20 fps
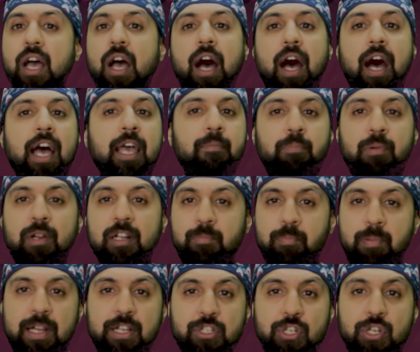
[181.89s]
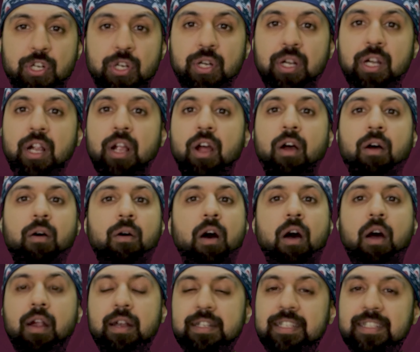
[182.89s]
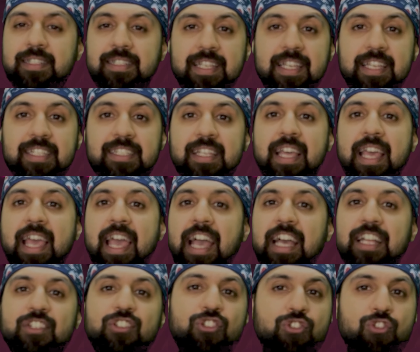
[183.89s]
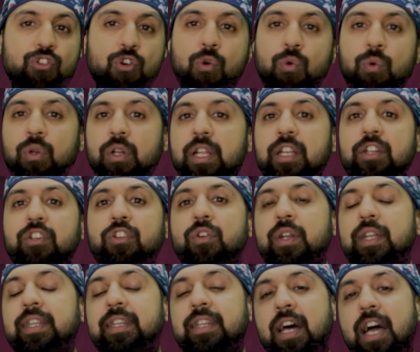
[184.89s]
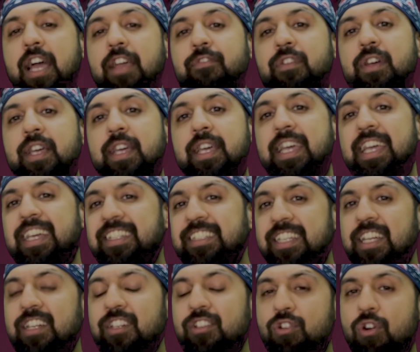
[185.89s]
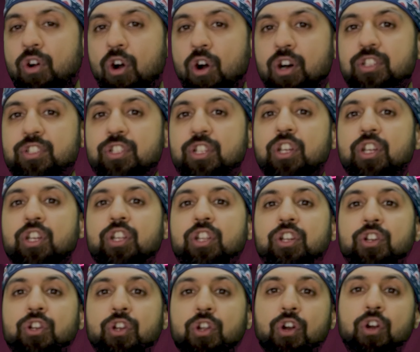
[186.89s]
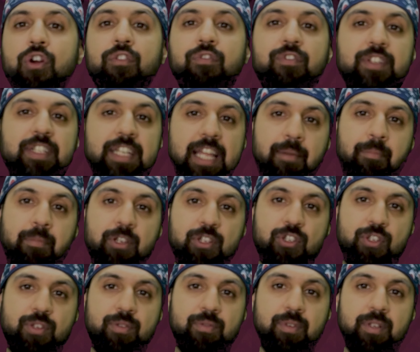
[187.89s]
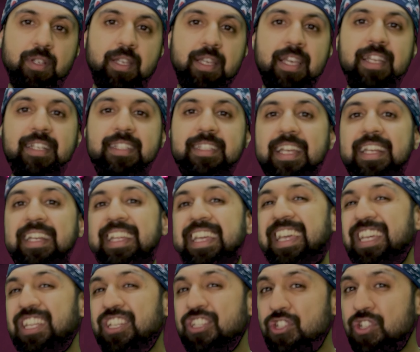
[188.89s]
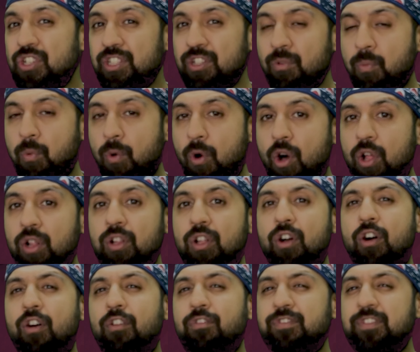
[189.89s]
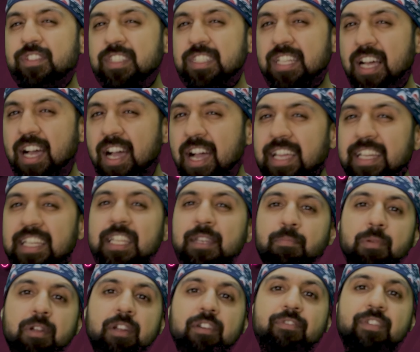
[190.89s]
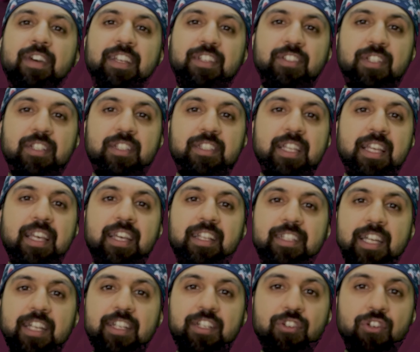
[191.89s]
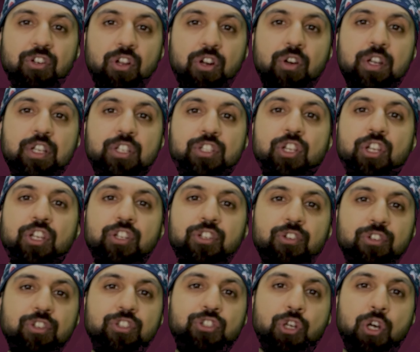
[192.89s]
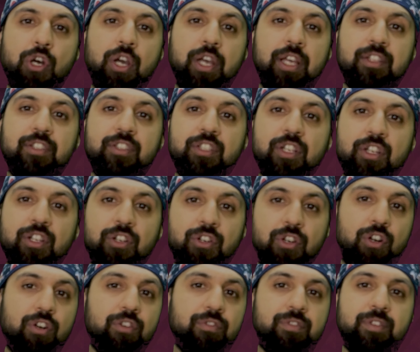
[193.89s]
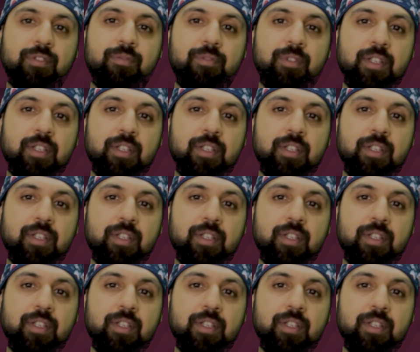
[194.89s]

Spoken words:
high blood pressure, heart disease, and stroke later in life. It can cause nerve damage. It can injure the wall of tiny blood vessels that nourish your child's nerves.